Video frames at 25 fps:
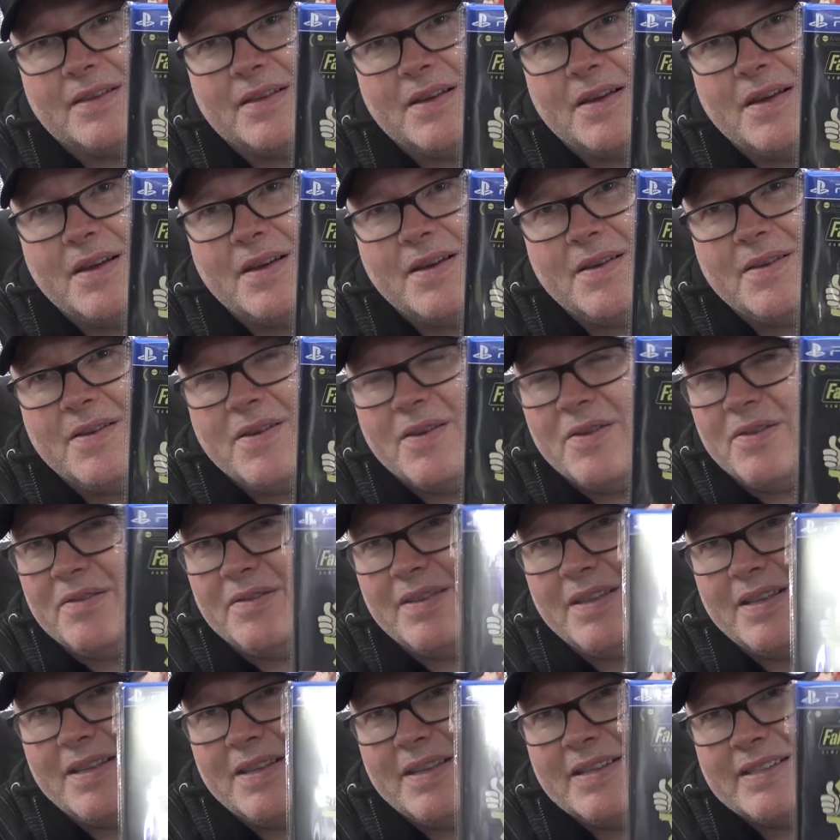
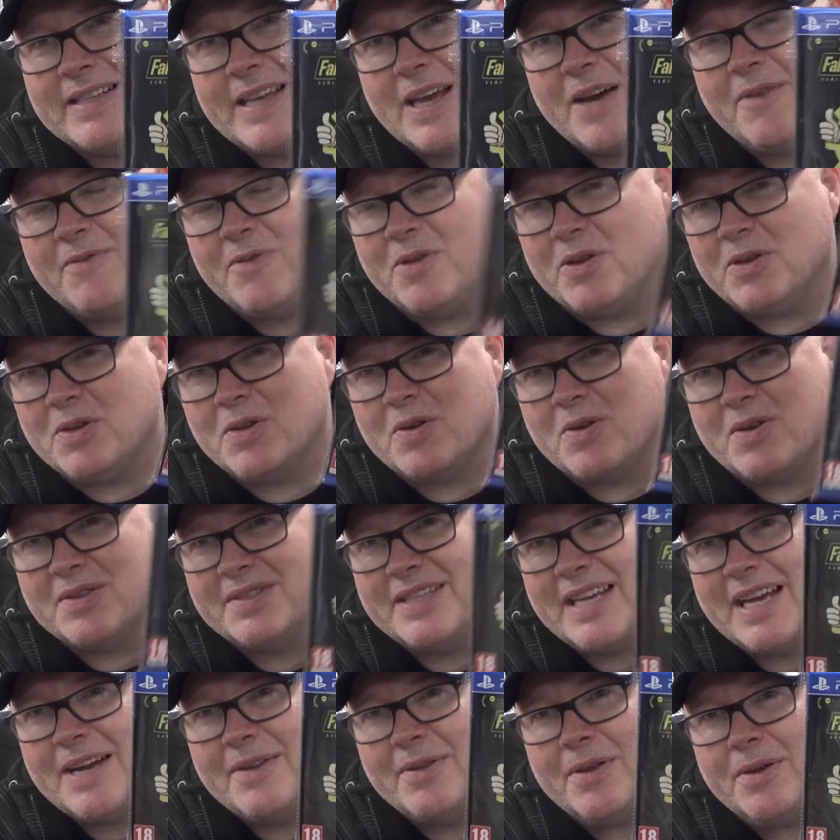there's a hell of a lot you've got
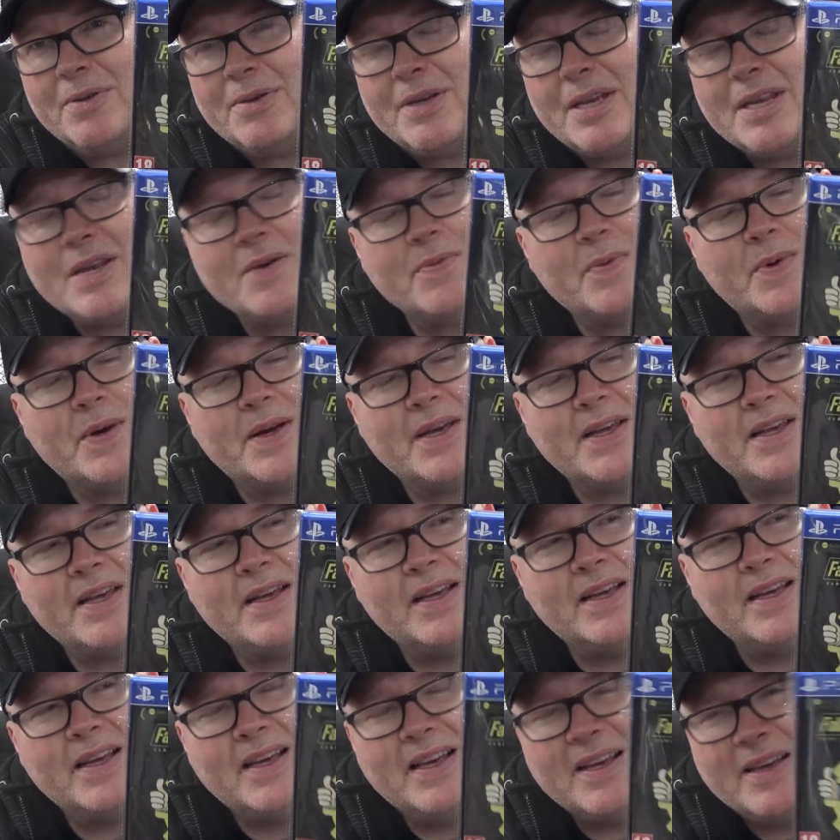to download anyway,
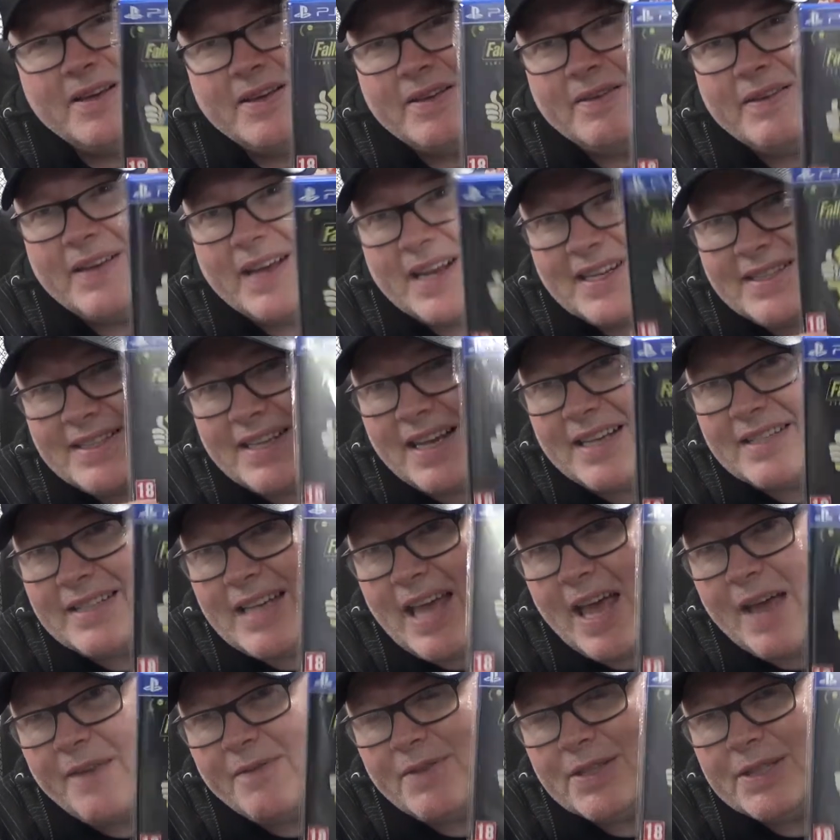it does
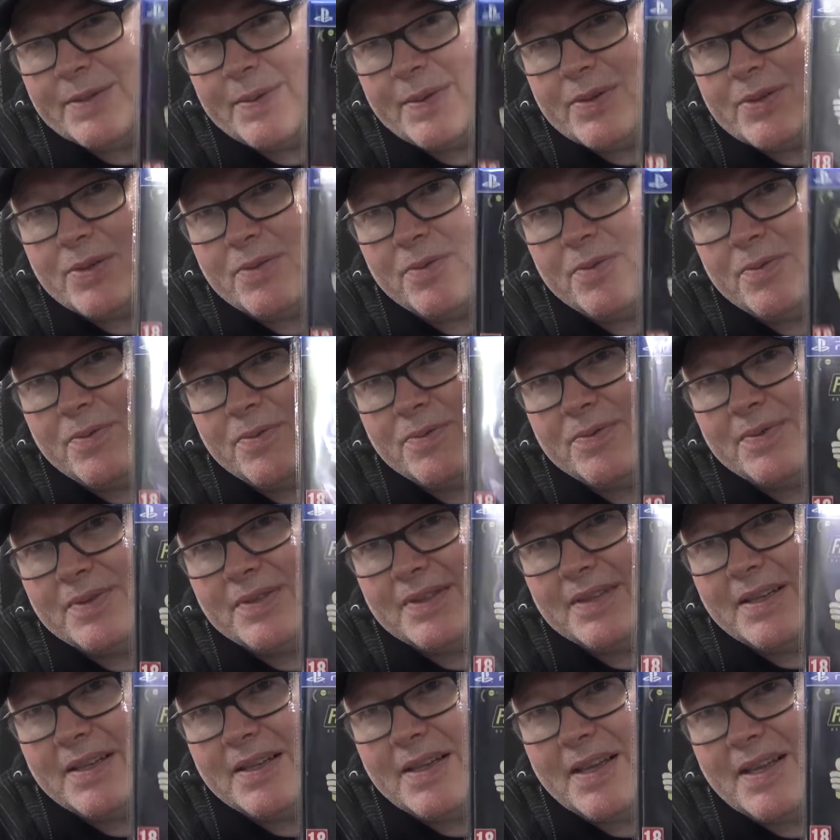have a special,
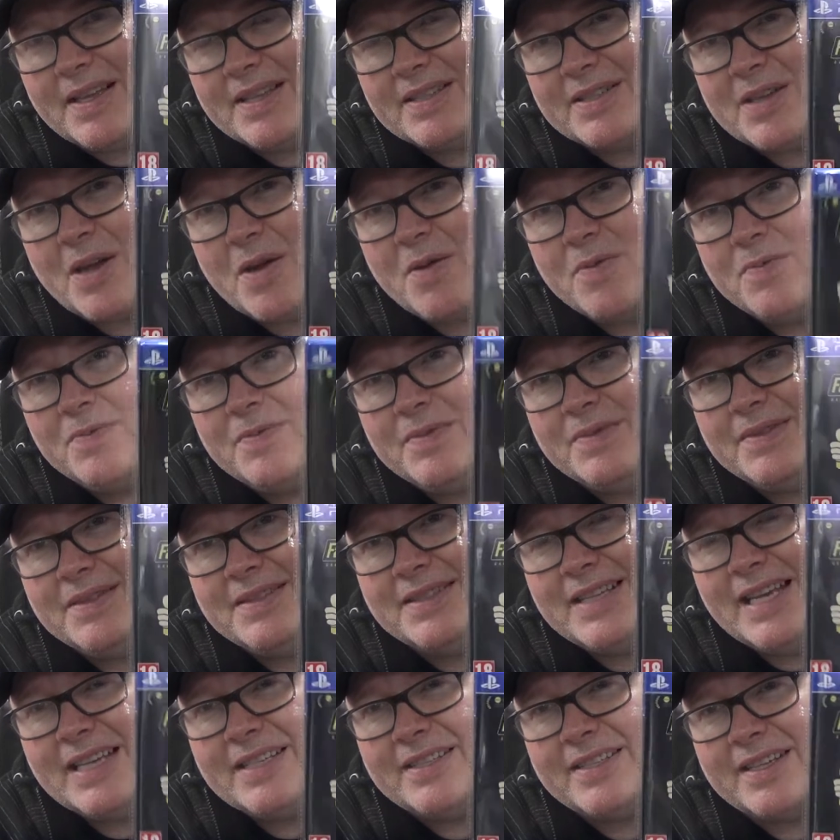its own
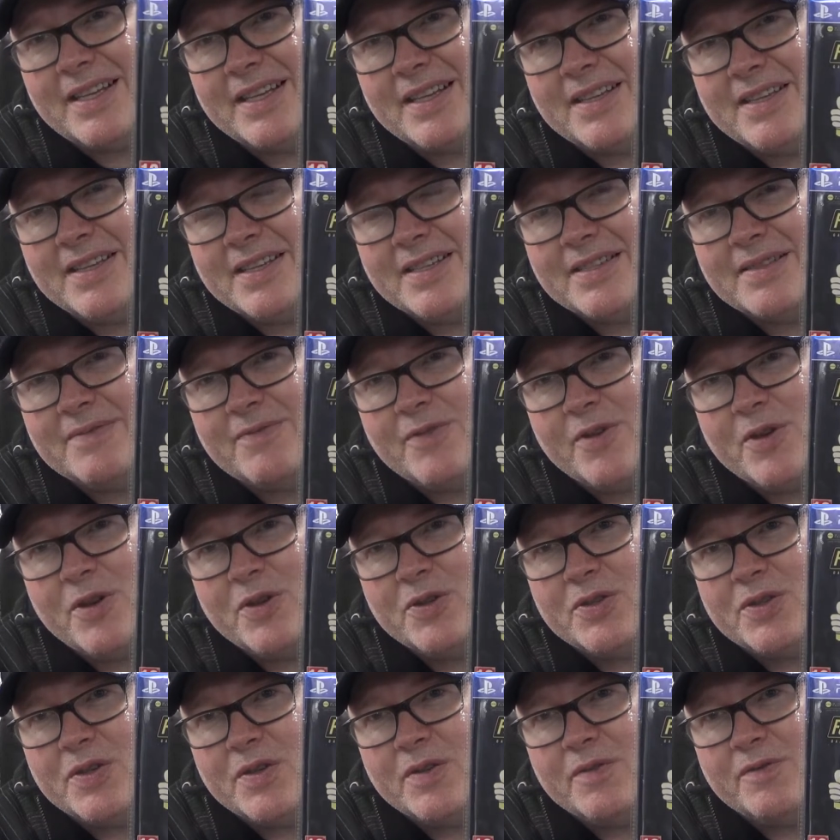disc of this
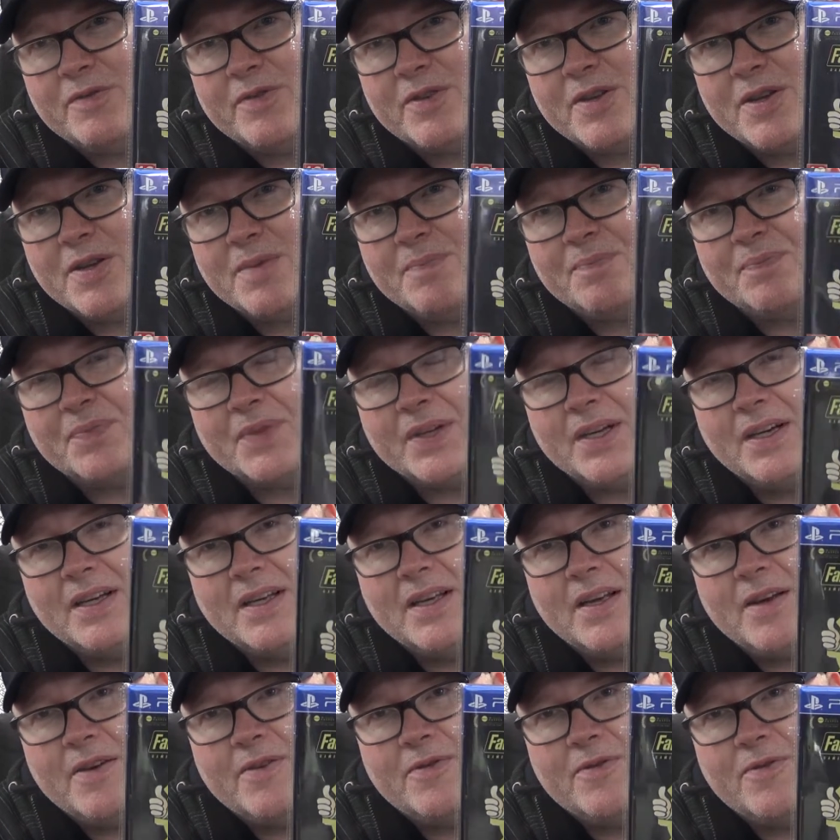version of
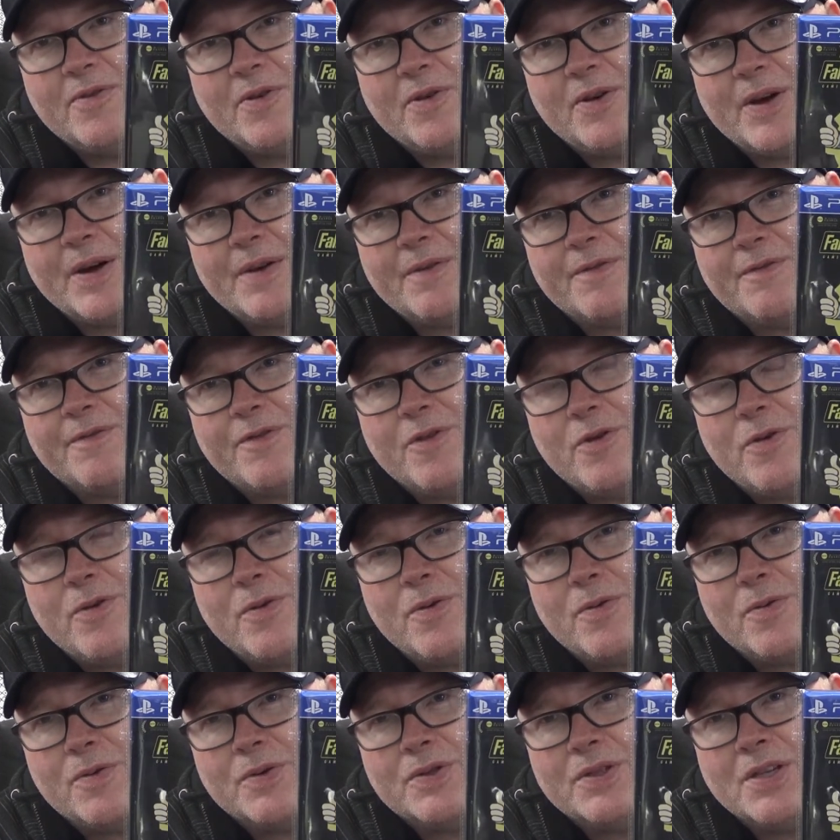4 out of
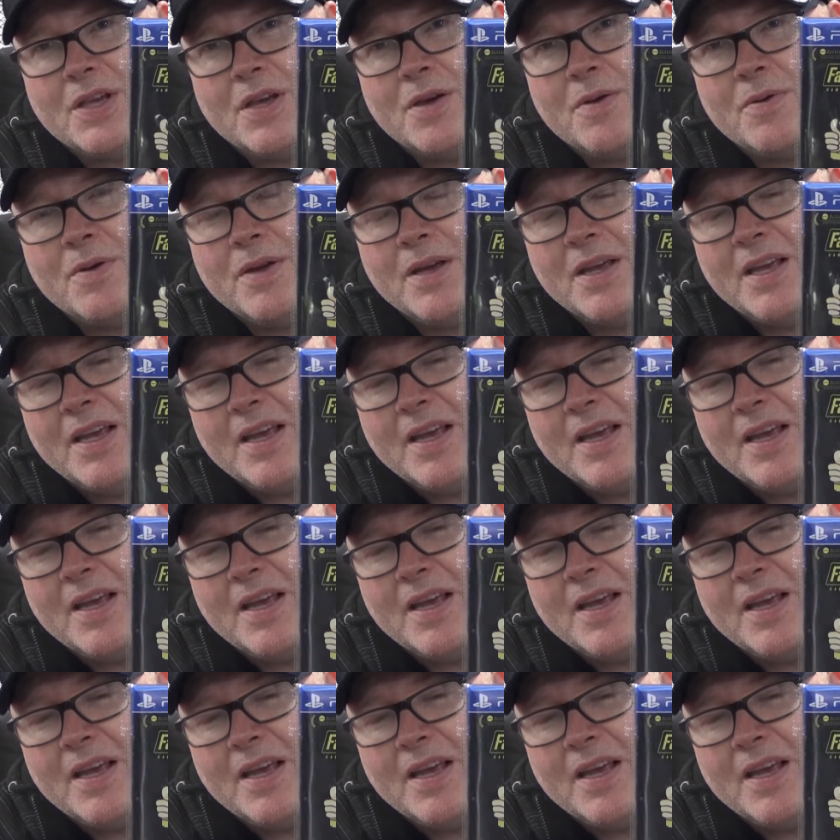4. So